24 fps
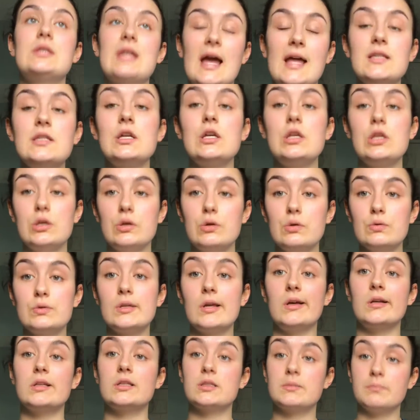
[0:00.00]
tend to use
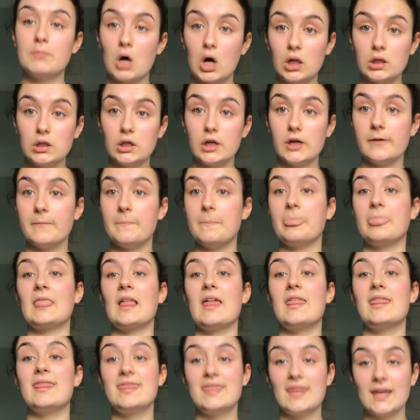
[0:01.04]
smaller,
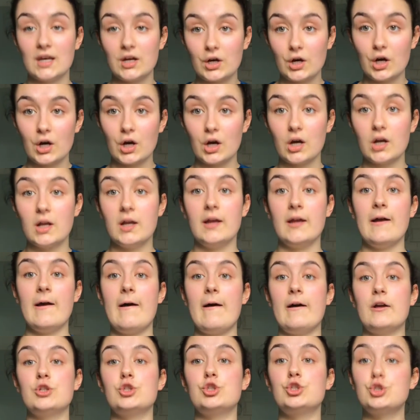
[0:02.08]
thinner,
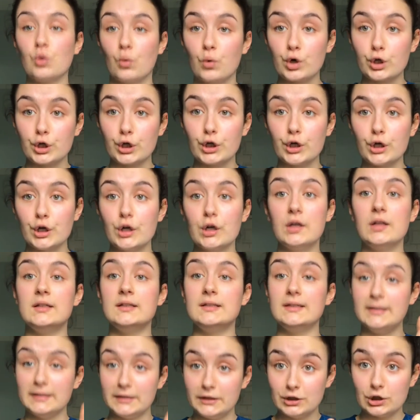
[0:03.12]
shorter
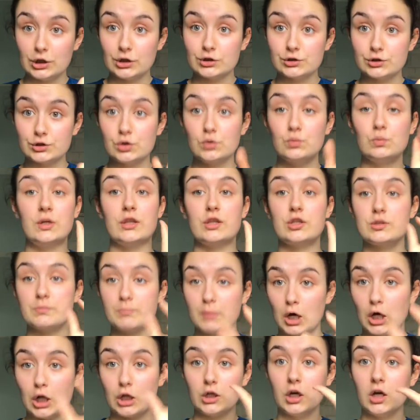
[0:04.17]
needles with
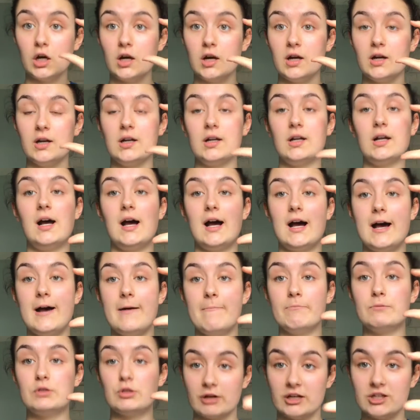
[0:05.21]
smaller
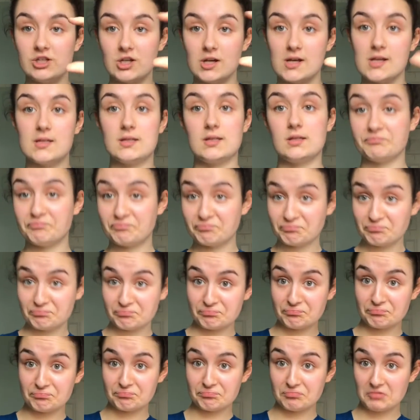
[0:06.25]
syringes.
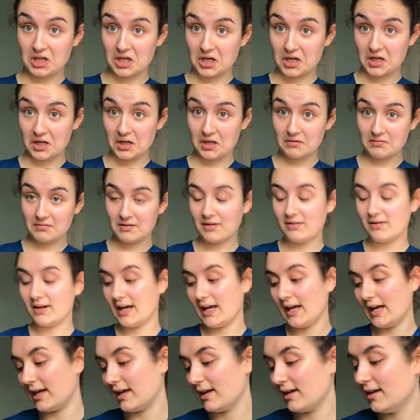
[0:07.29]
Okay?
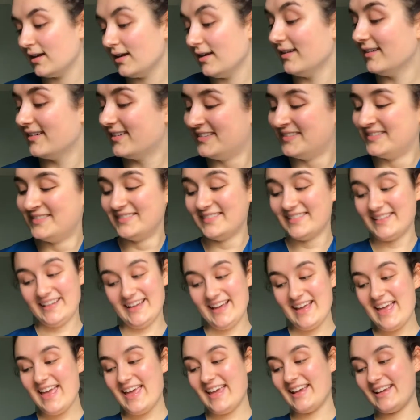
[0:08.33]
Okay.
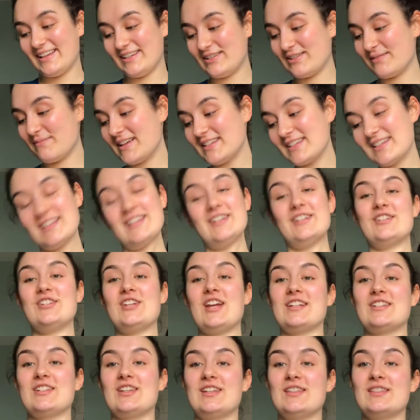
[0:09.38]
Intramuscular
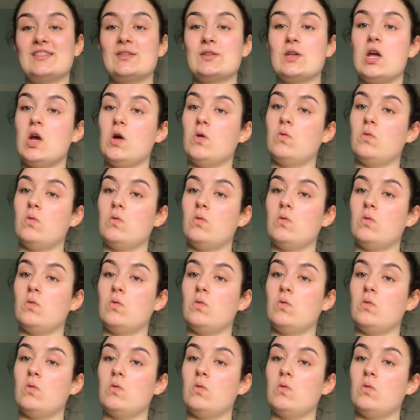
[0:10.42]
injections.